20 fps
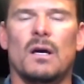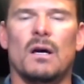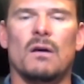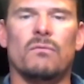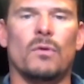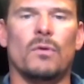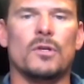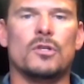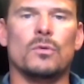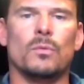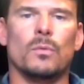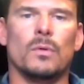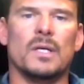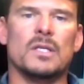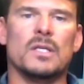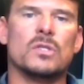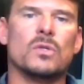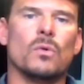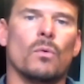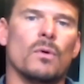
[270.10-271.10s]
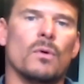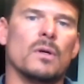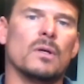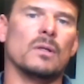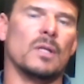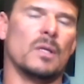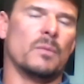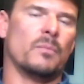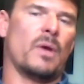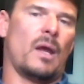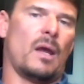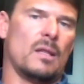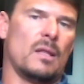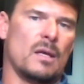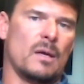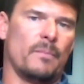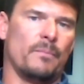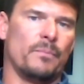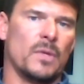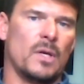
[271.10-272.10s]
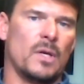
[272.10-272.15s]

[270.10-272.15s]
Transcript: of what you were historically paying them.